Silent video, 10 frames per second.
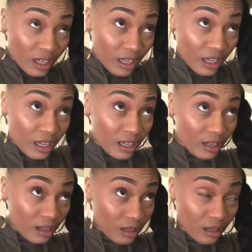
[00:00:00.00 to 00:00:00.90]

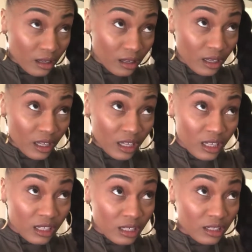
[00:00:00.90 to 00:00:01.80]
And
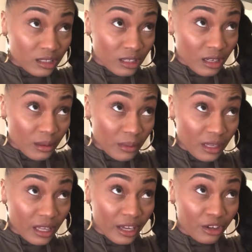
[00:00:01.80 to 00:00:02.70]
it's gonna
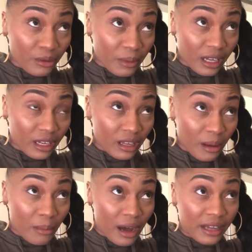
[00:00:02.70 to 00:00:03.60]
be like you're making
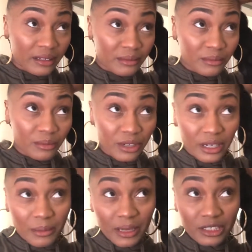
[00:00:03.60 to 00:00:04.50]
a bun
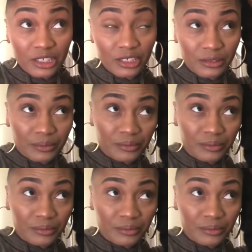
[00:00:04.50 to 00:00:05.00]
pretty much